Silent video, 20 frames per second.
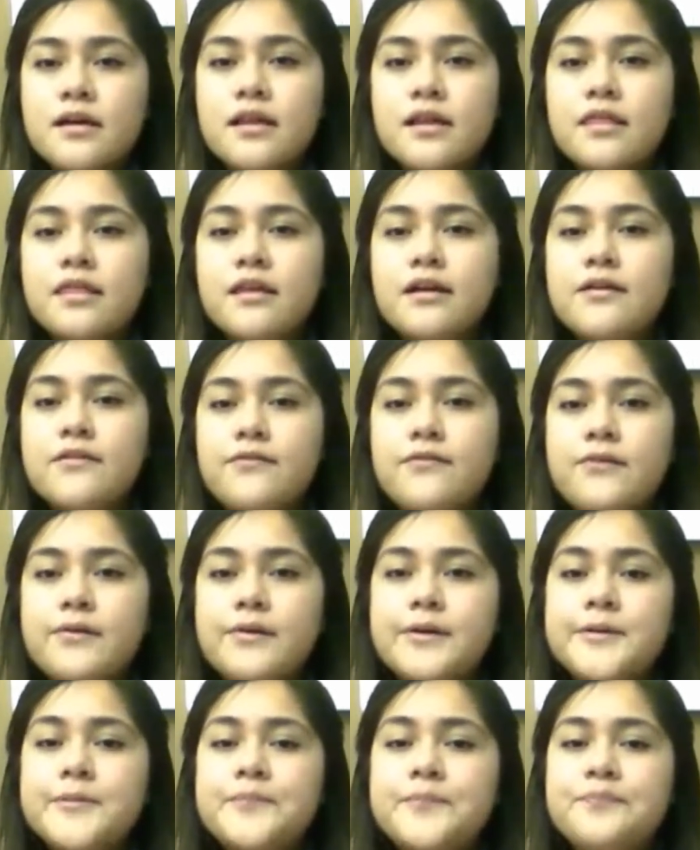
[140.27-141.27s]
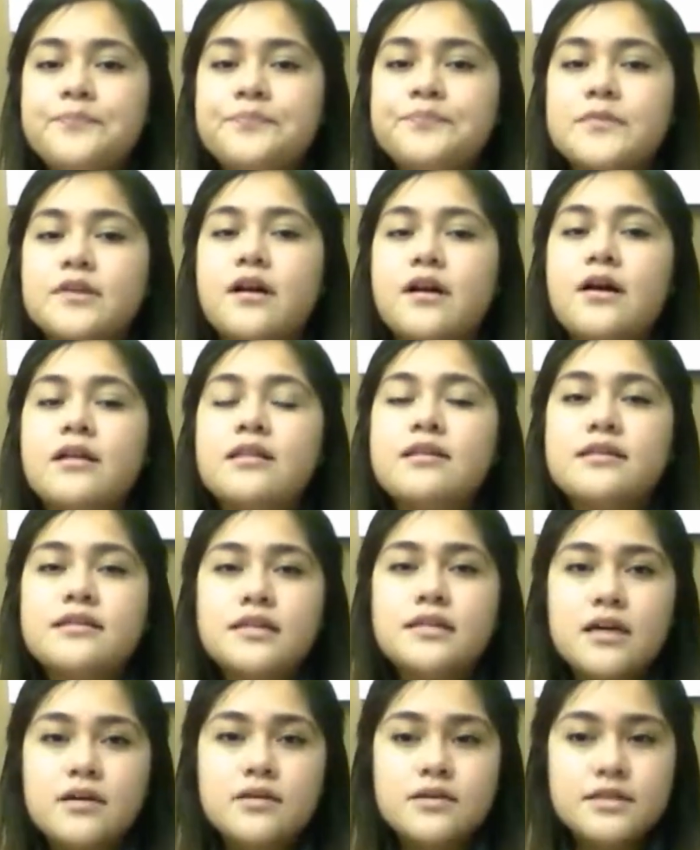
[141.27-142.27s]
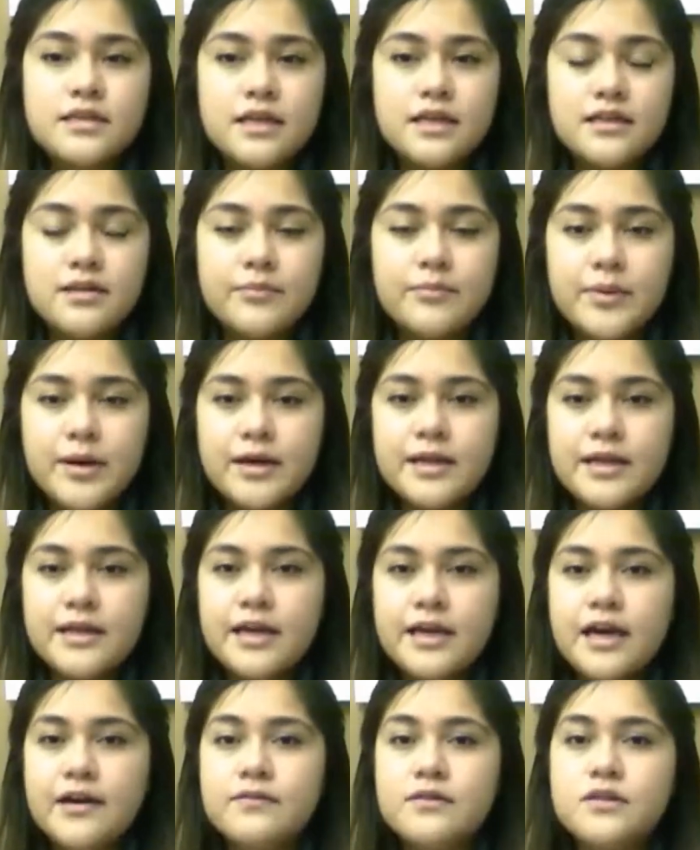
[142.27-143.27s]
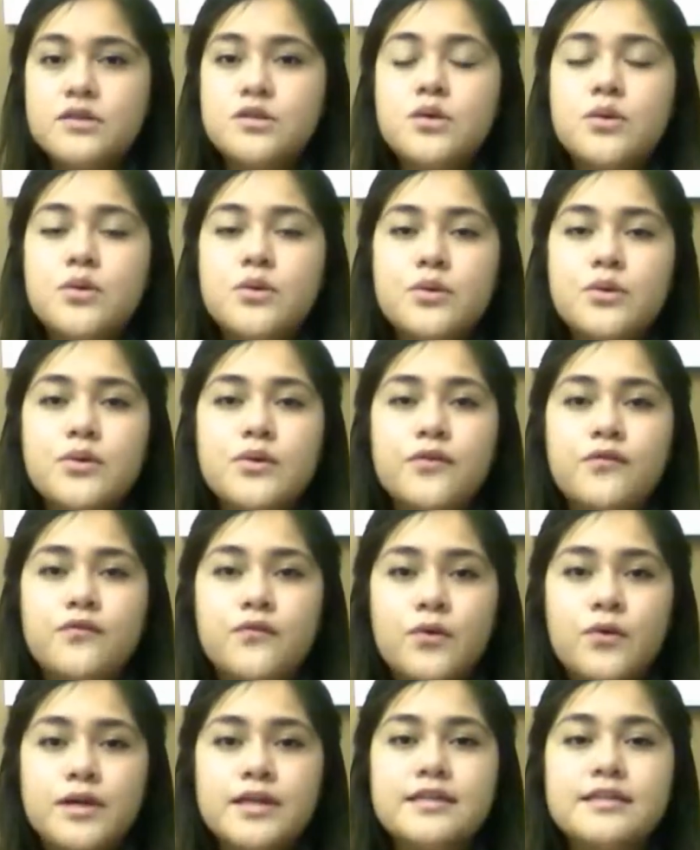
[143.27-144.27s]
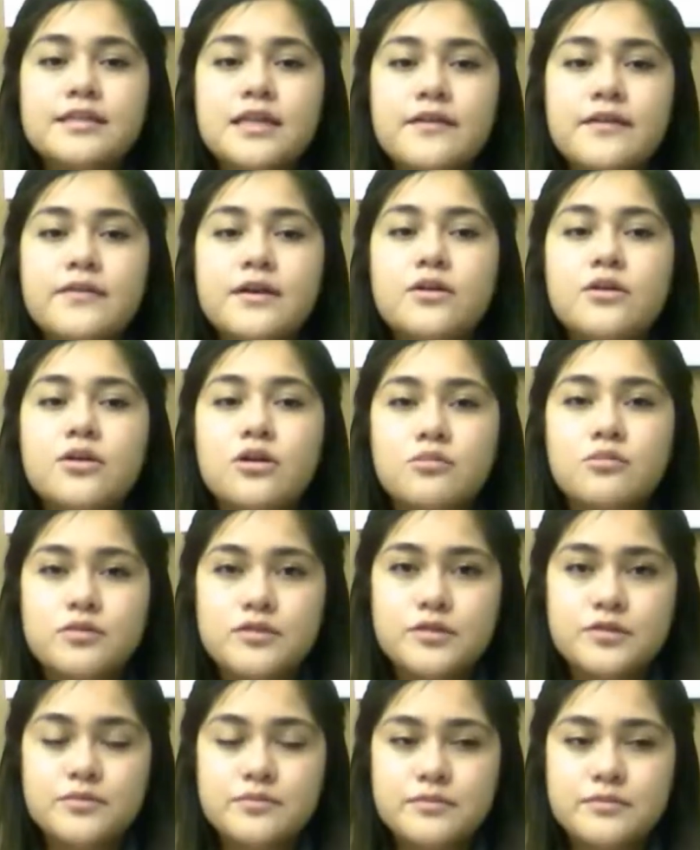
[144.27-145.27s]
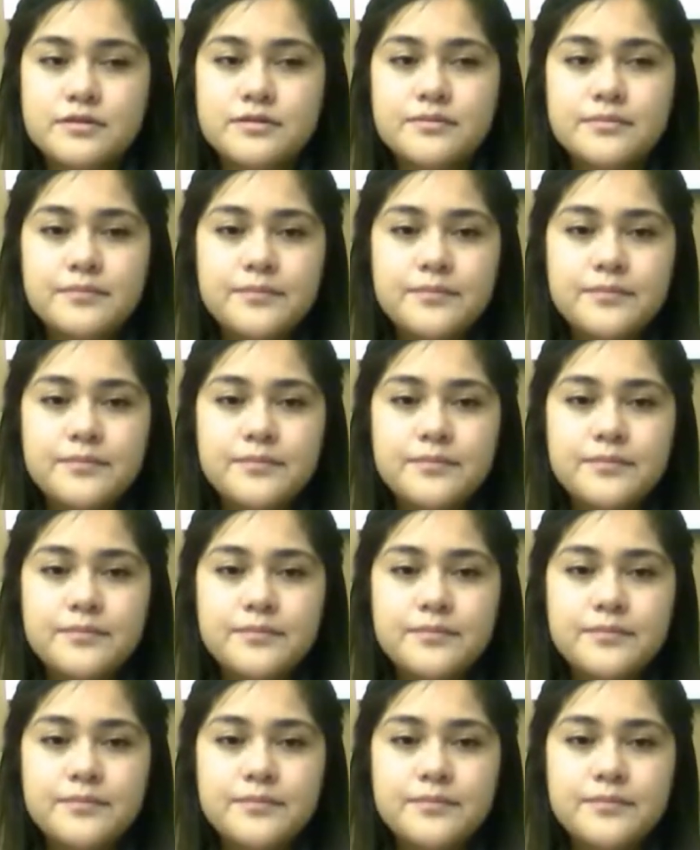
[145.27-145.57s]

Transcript: Therefore, all the cells in the body have a total of 47 chromosomes.